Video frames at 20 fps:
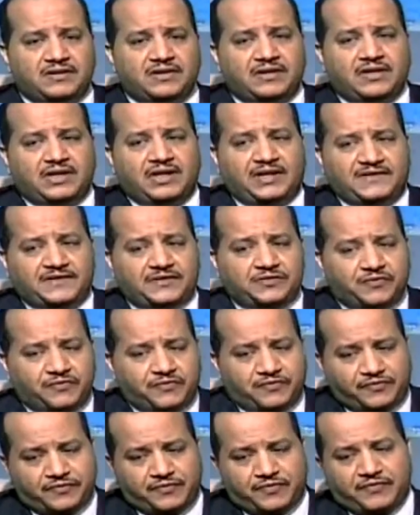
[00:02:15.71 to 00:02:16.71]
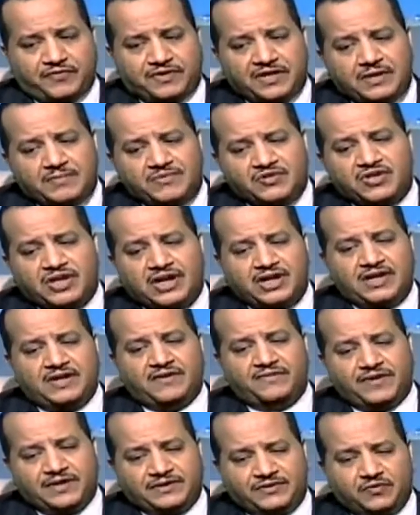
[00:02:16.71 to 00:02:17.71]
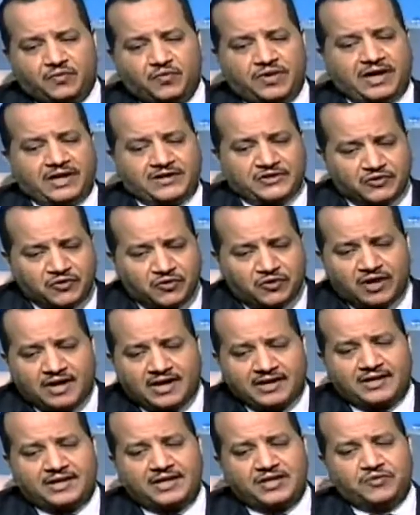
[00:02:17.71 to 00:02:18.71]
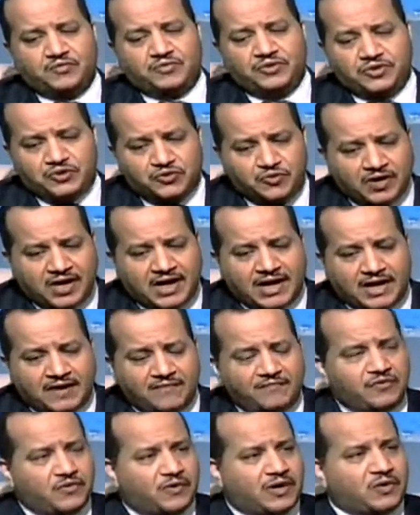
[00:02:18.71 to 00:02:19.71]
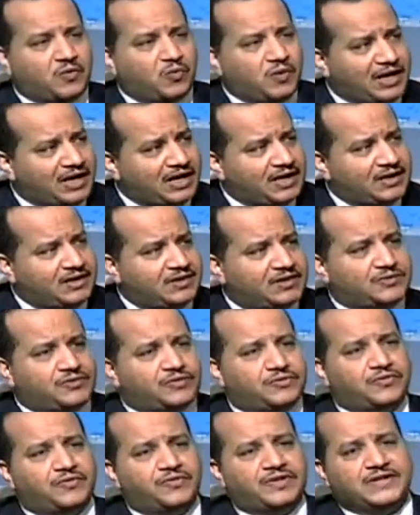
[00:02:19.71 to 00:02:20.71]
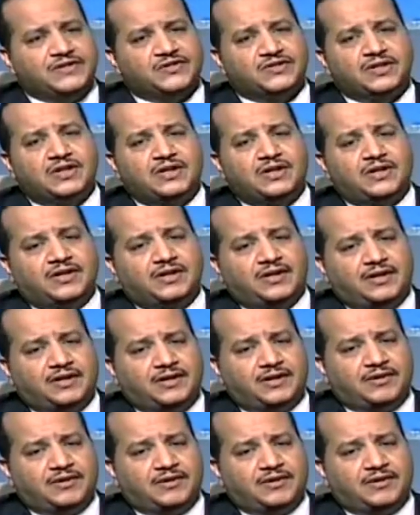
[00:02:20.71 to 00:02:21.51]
I mean, instead of keep saying that we are so lucky, we are willing to do this,